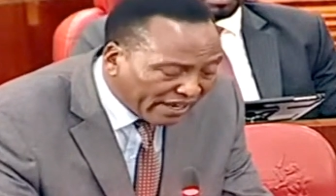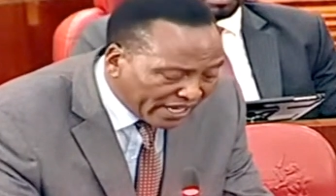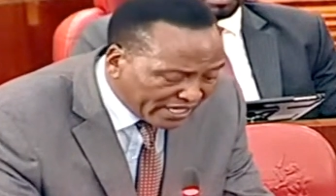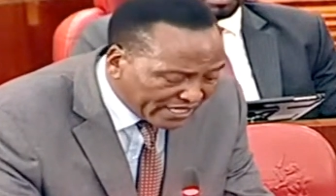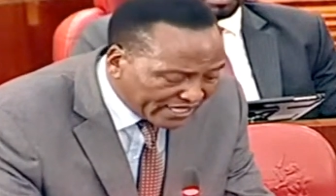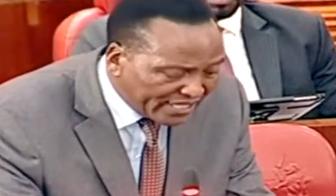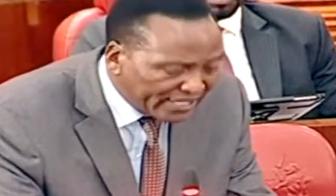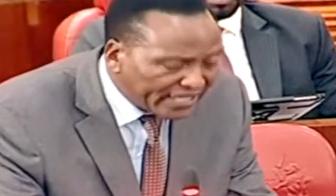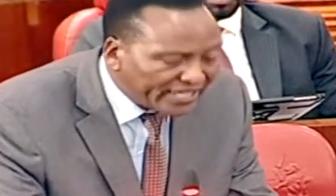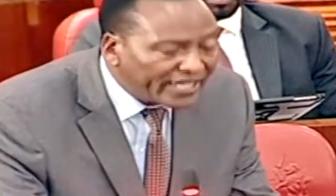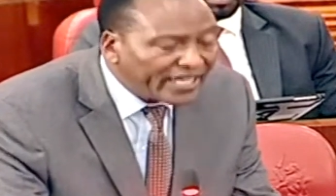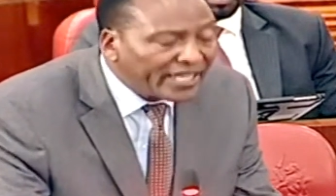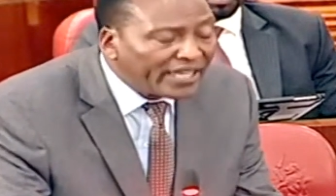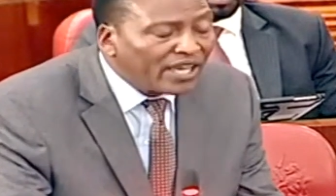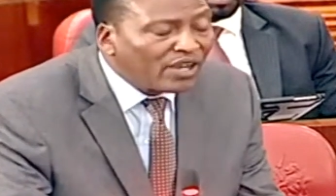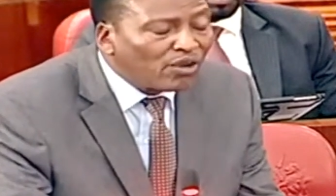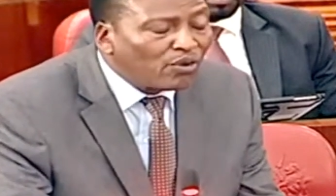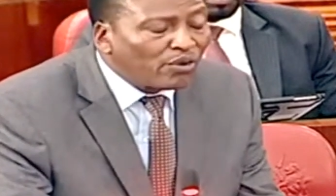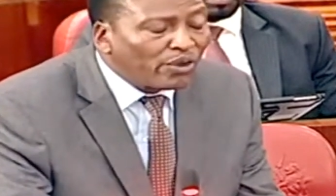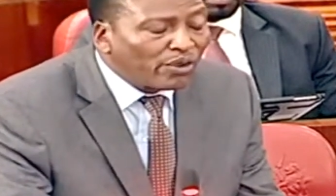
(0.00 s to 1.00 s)
Arati.
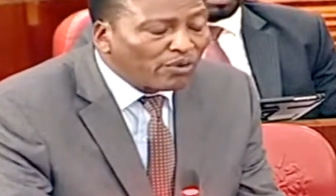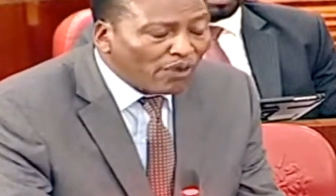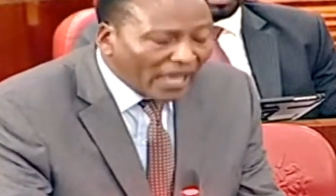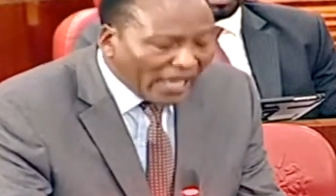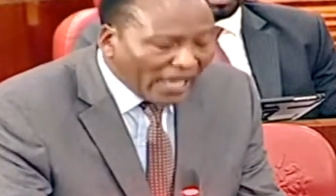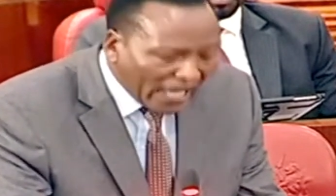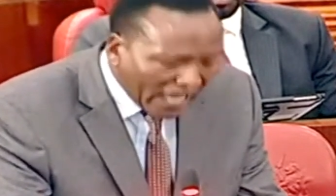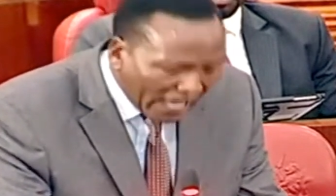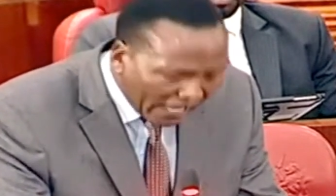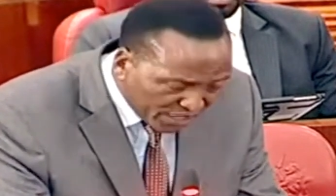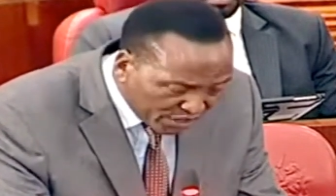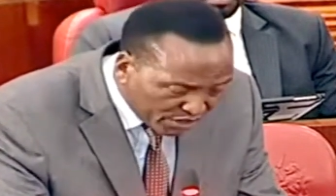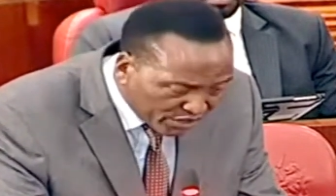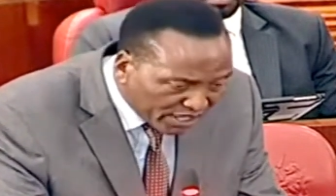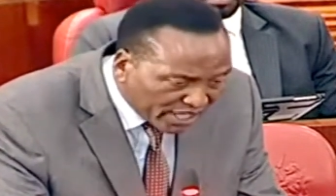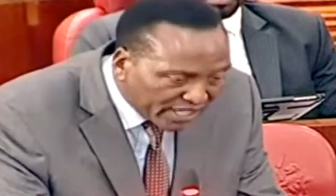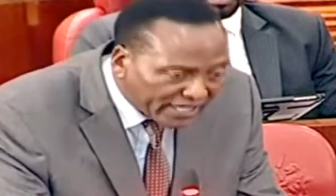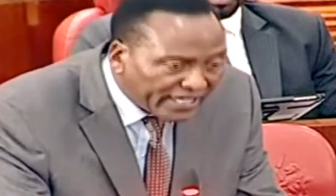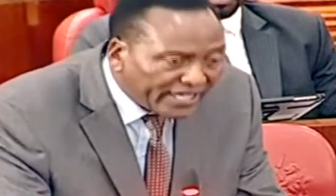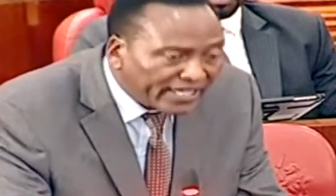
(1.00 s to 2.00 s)
We were
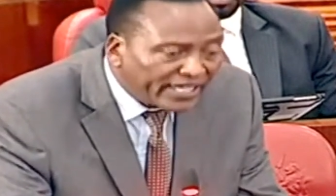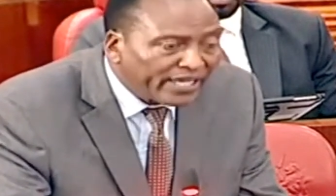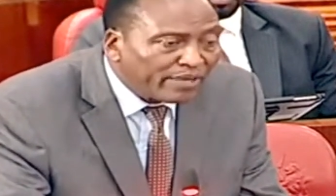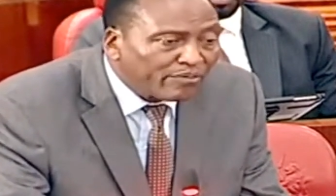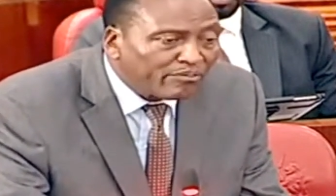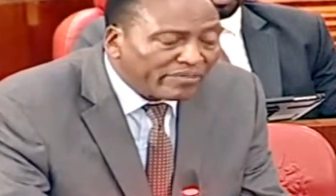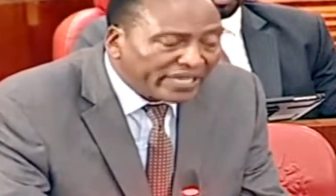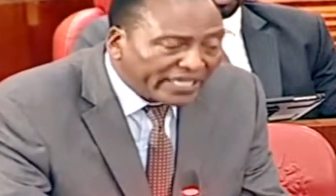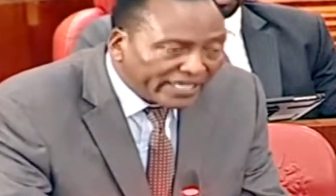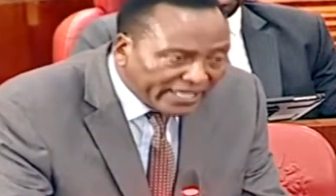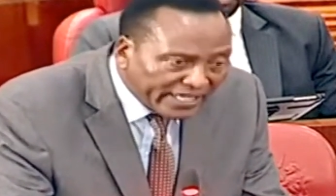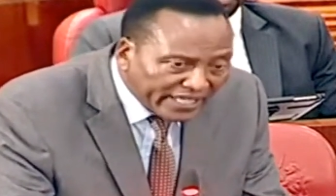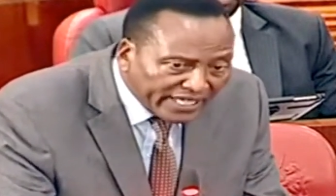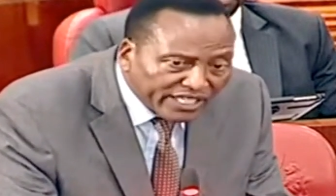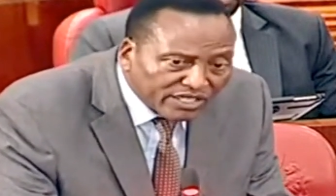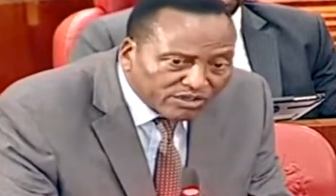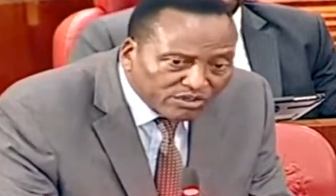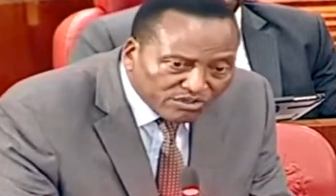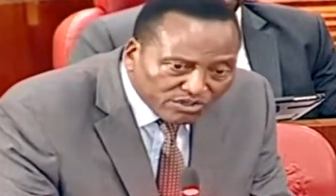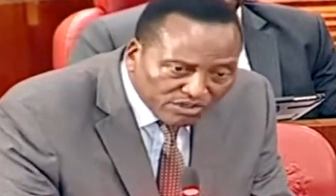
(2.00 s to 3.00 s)
actually
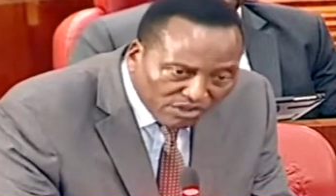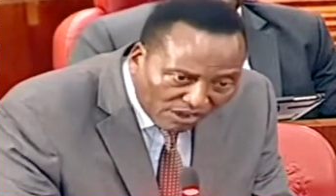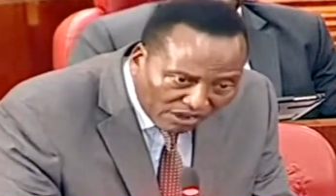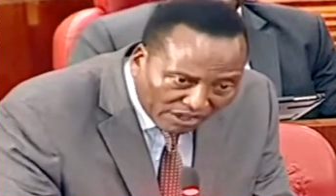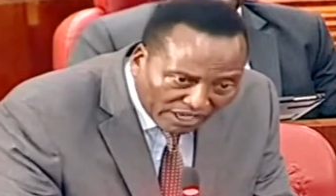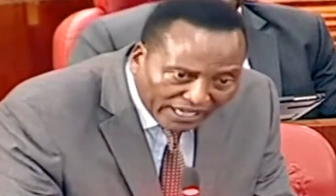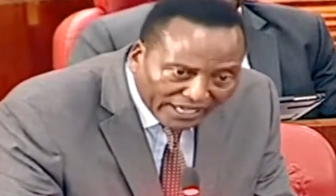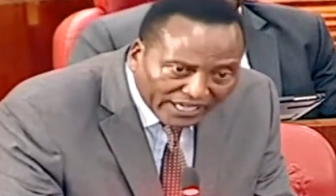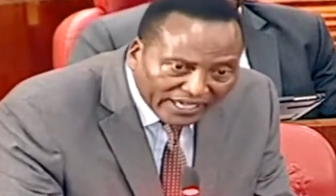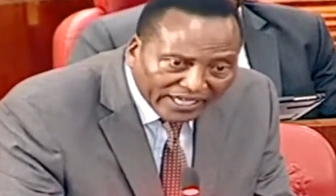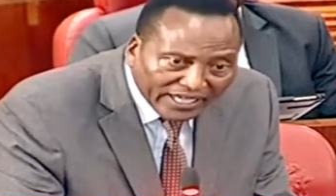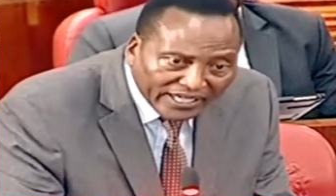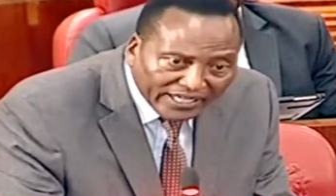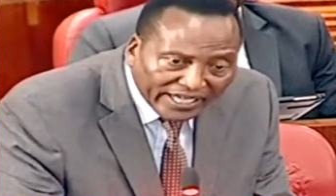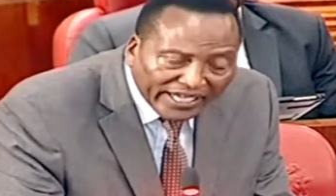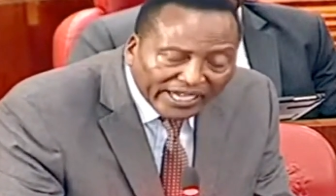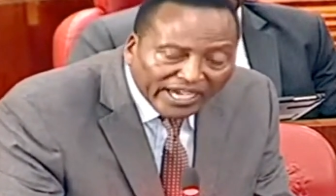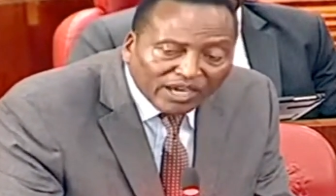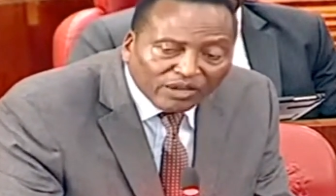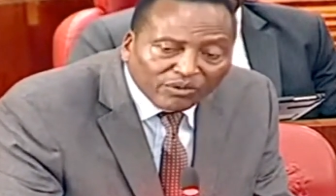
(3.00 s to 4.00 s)
beginning to talk and
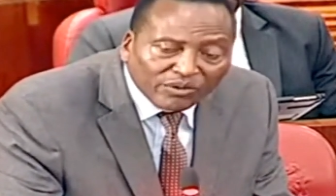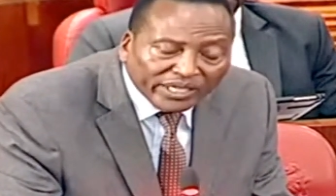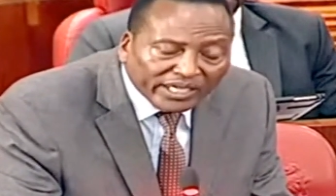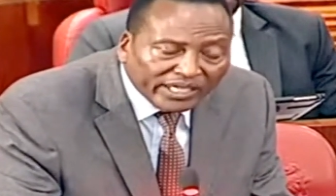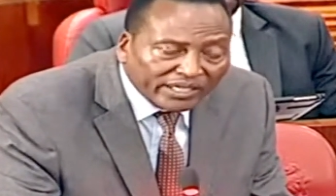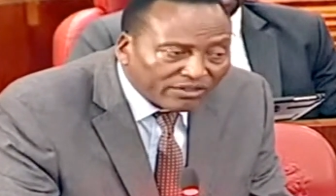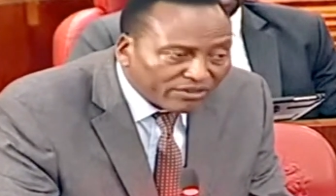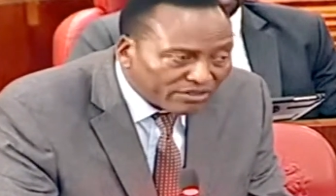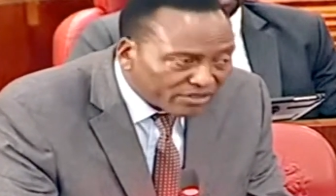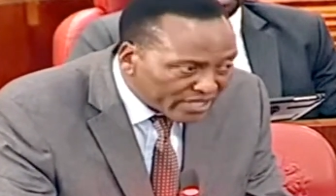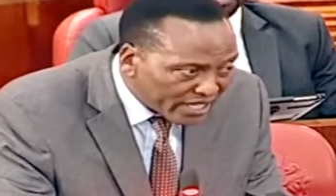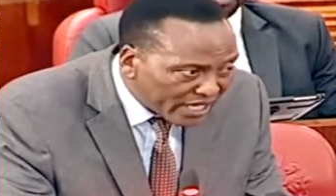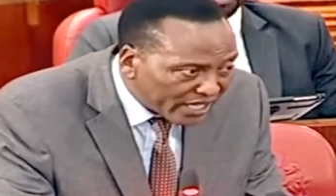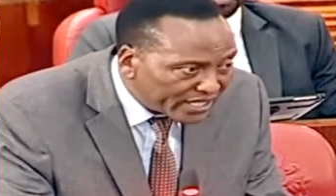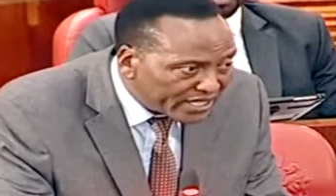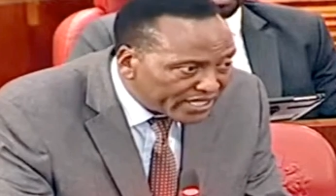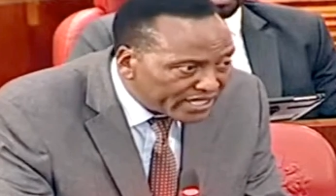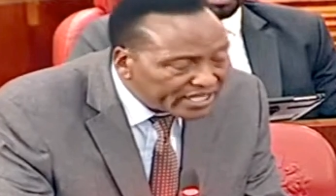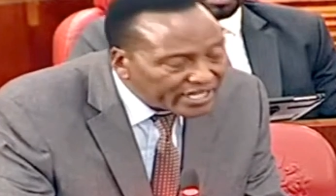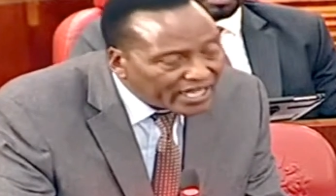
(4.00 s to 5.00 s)
agree how we can
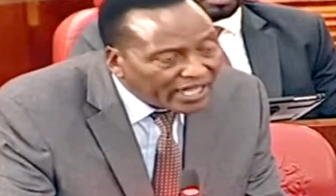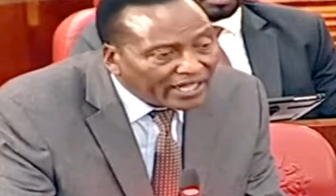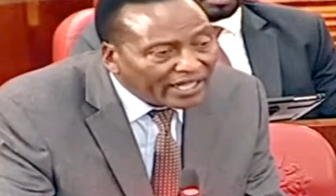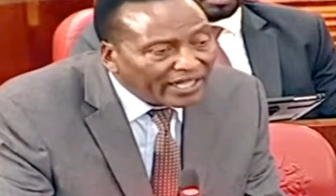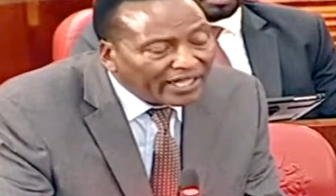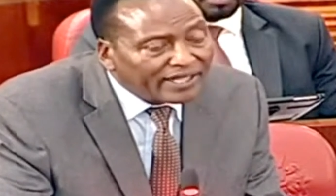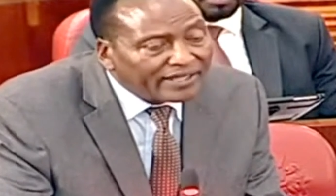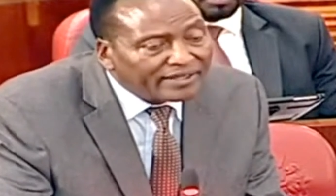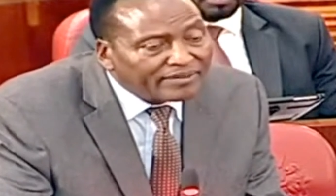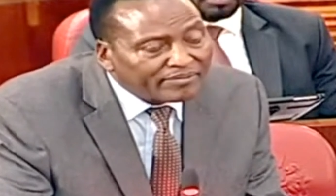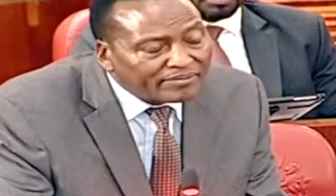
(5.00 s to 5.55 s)
consult each other.